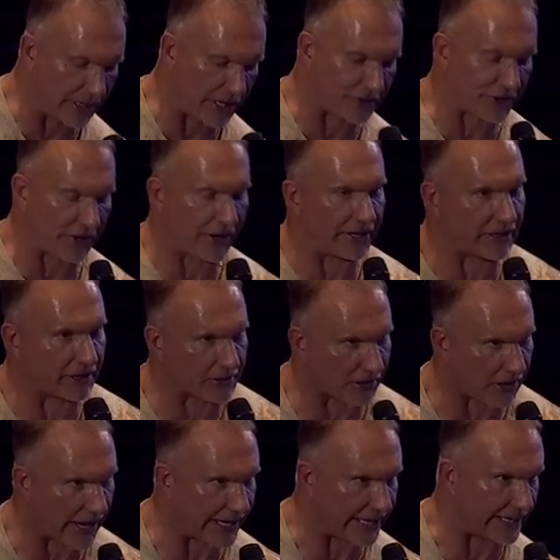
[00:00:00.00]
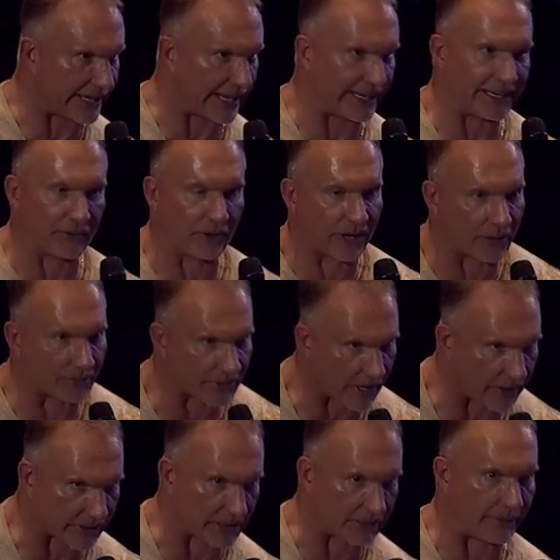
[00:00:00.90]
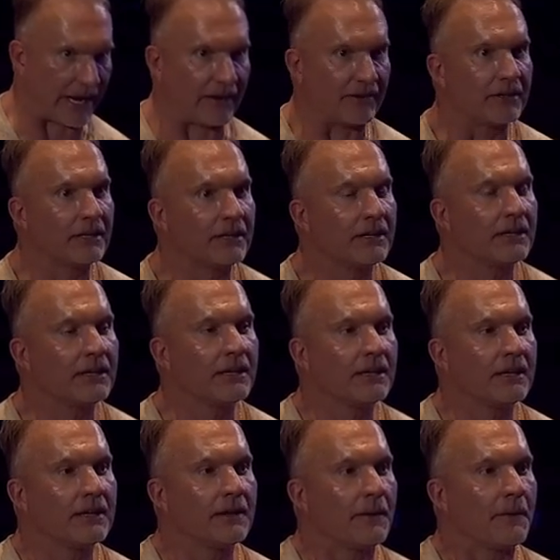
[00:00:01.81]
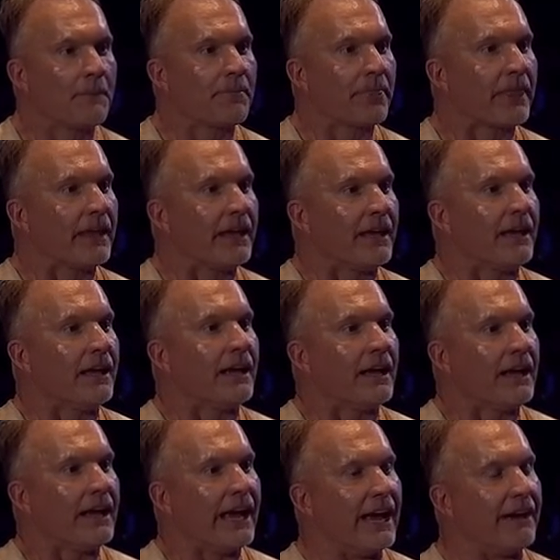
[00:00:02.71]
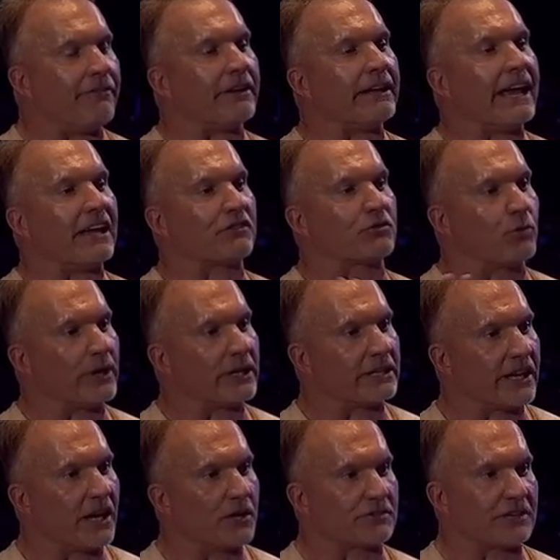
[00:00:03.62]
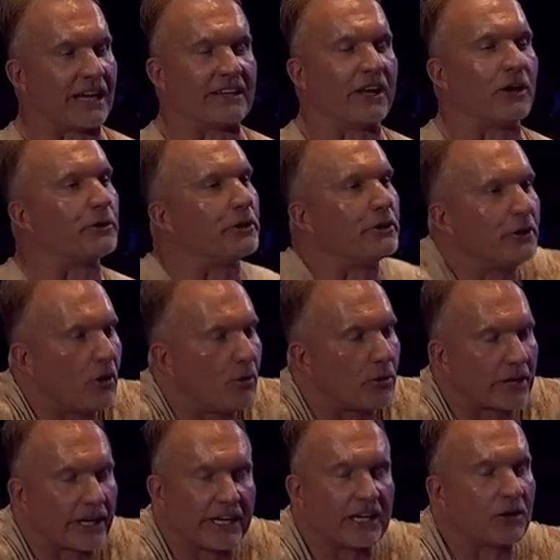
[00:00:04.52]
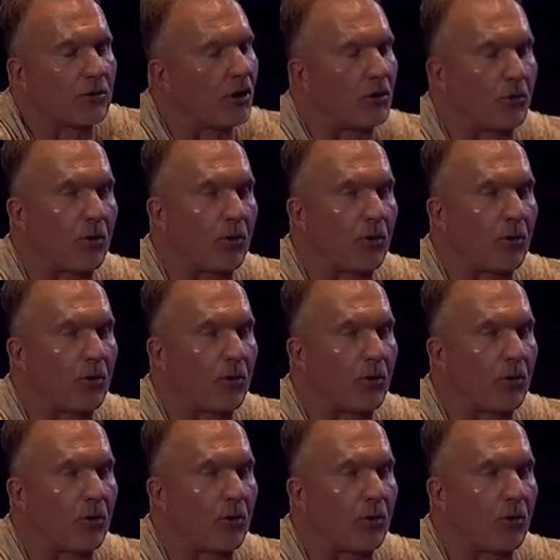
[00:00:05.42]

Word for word: there turning a crank. That ain't what I'm talking about. Heaven has windows. I know you don't want to hear what